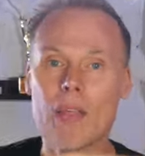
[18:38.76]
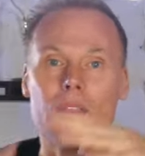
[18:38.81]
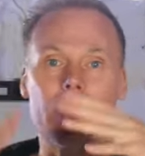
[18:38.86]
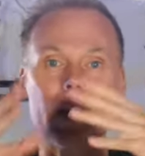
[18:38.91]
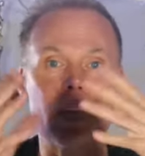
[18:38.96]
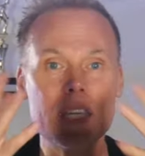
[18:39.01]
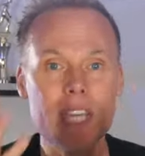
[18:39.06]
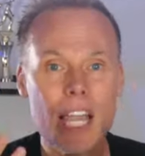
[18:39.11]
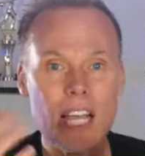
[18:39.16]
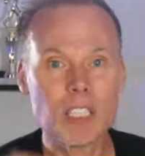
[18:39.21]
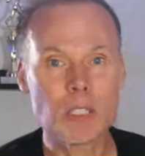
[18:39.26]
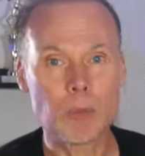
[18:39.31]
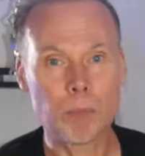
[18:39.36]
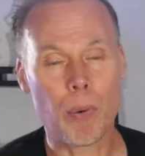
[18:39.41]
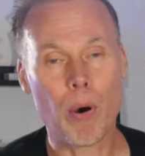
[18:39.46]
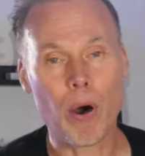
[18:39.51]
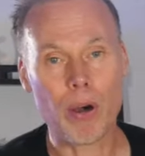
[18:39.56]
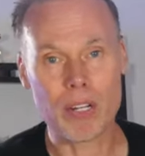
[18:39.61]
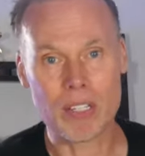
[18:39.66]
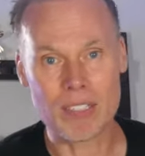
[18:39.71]
The yes
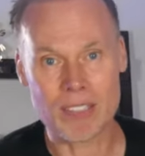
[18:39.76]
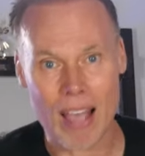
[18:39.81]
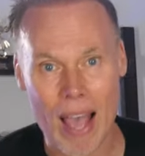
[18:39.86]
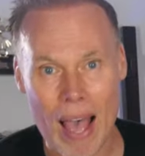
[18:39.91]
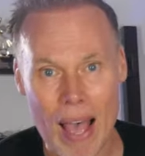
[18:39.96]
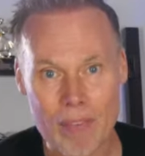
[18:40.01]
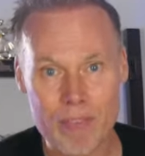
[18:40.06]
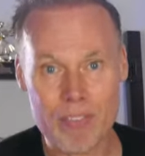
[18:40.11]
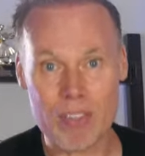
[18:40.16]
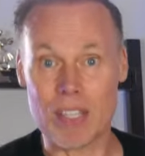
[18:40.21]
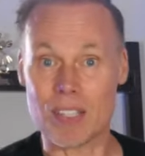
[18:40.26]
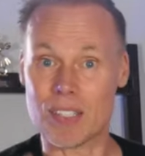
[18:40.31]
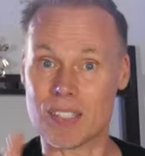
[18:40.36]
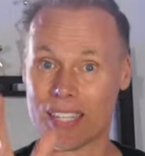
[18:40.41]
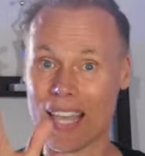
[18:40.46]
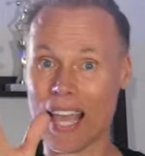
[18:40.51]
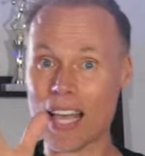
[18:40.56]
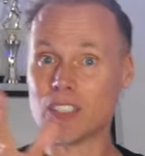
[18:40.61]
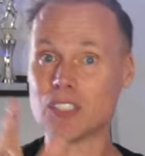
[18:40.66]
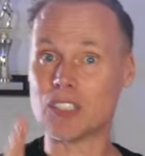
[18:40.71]
part is obvious.
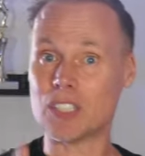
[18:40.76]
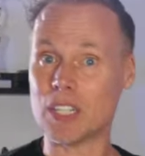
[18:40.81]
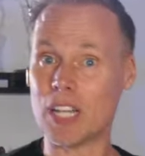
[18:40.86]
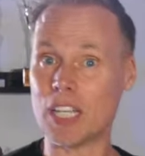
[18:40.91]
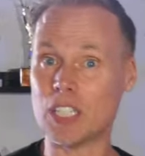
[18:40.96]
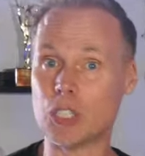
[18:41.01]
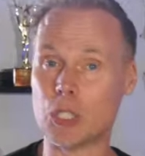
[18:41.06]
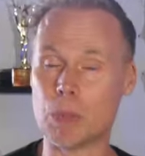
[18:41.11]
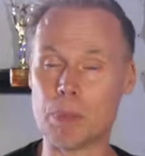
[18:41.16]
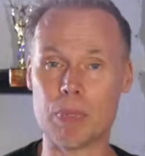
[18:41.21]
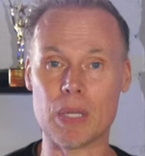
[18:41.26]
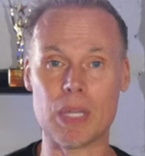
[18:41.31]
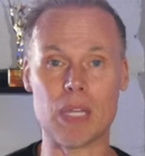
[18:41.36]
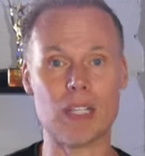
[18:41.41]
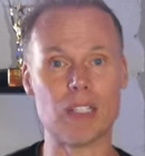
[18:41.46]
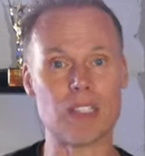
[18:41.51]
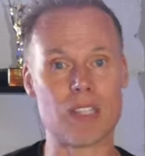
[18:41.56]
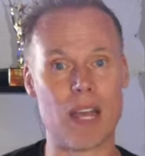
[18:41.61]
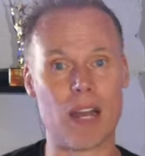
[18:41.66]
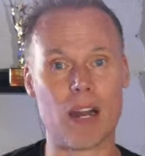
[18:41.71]
Calcination
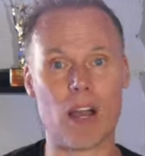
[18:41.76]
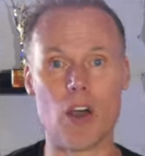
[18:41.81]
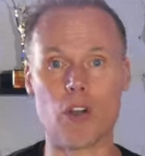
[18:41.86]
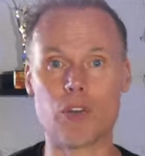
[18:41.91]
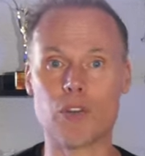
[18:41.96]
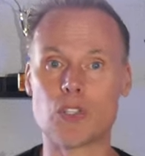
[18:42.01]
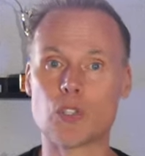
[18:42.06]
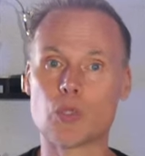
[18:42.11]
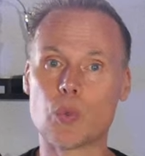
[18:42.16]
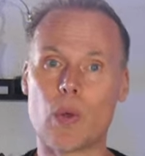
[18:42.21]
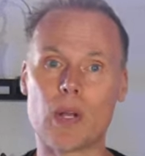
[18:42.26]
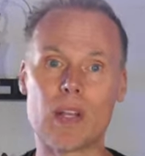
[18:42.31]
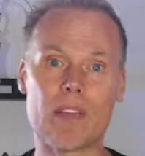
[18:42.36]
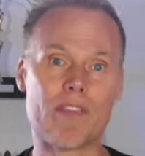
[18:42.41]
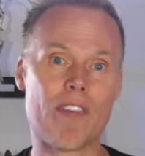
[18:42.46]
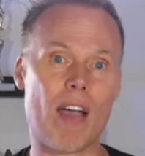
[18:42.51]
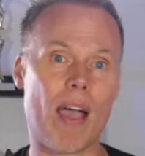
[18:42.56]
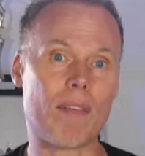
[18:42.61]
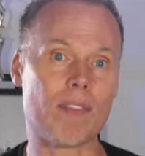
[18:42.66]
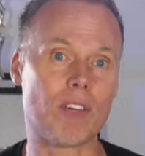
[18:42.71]
begins at one hundred
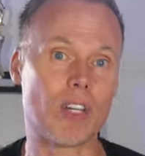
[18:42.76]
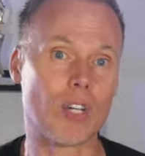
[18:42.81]
twenty-five